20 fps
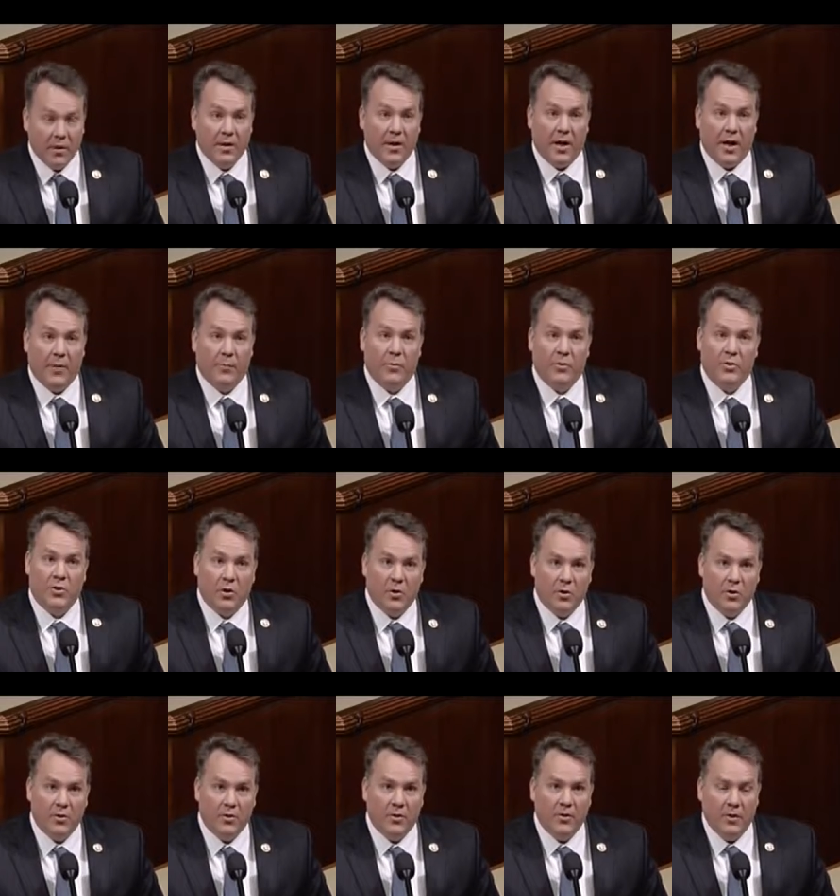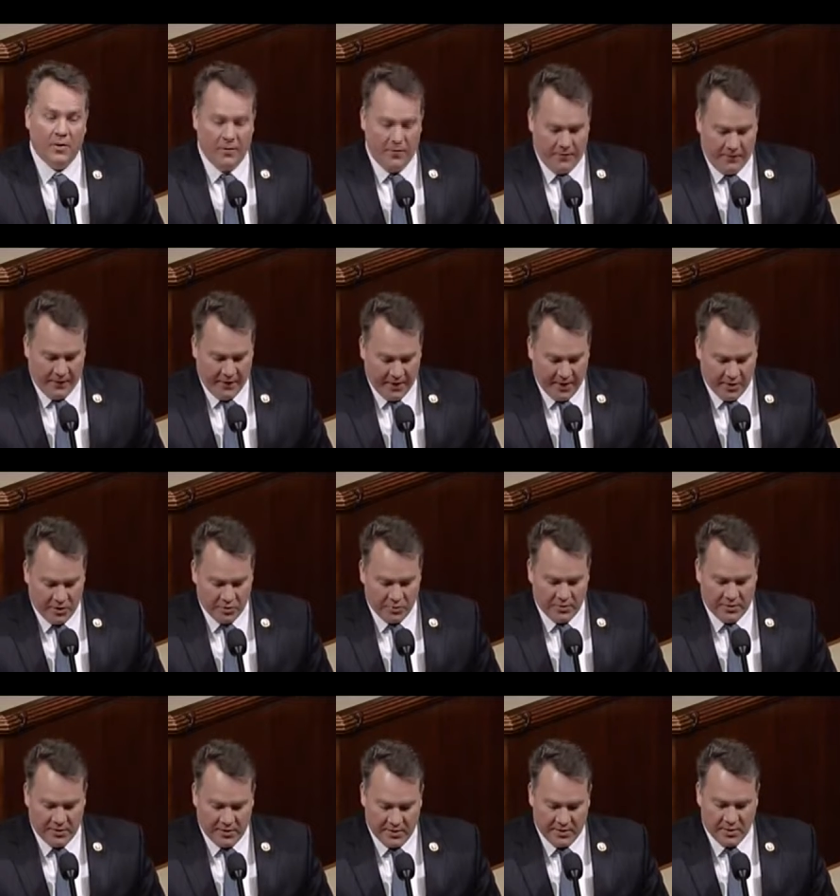and return financial
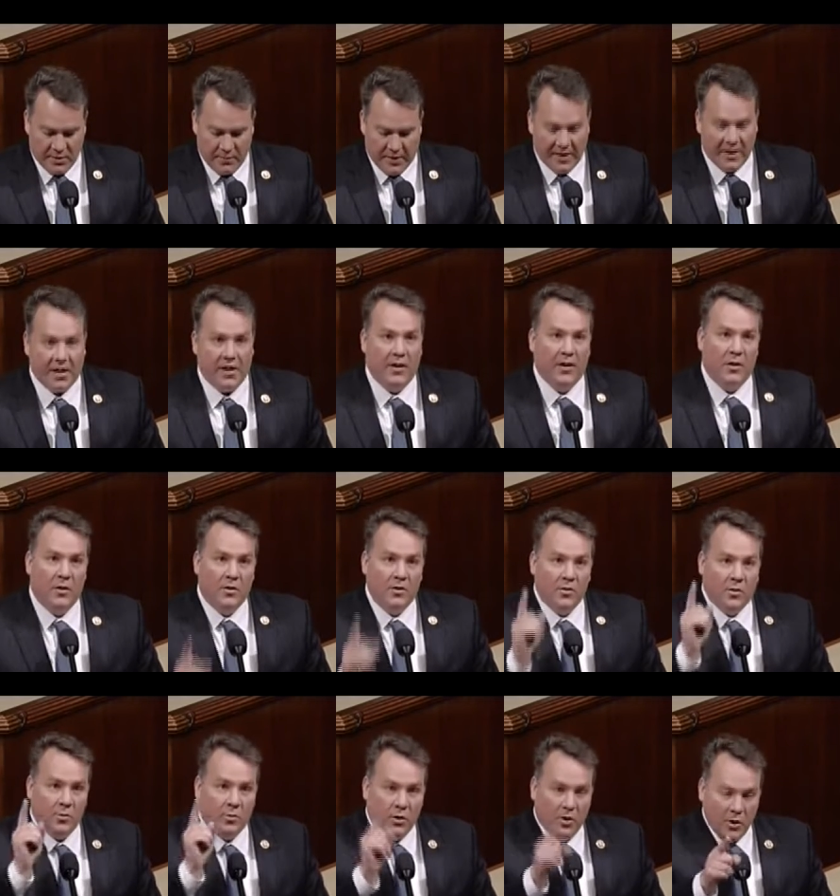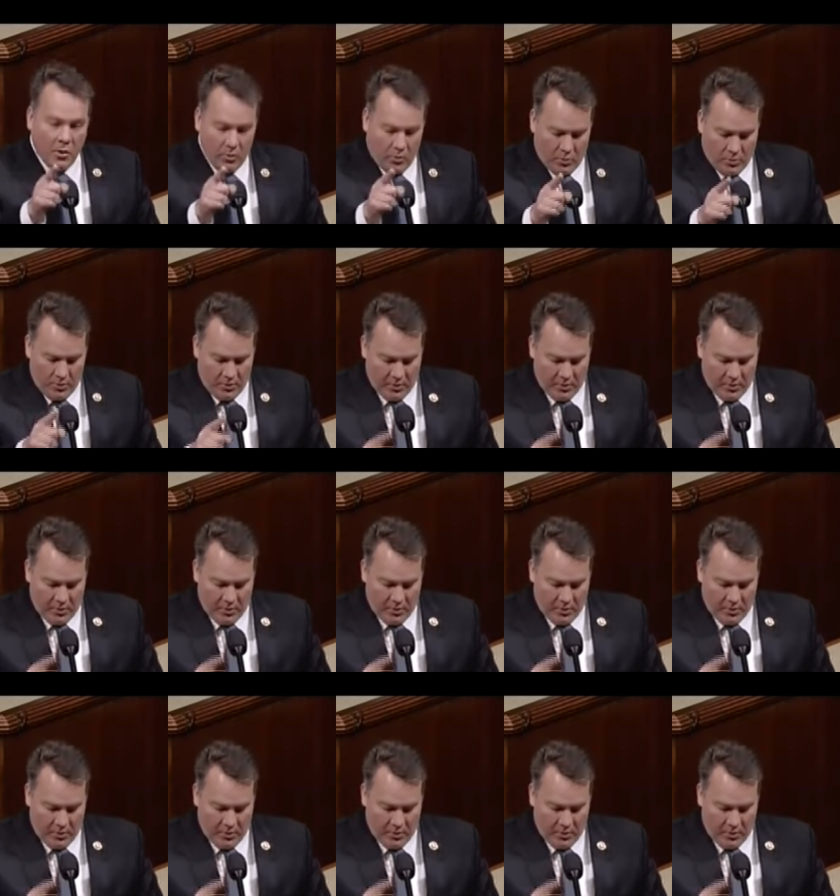decision-making to you,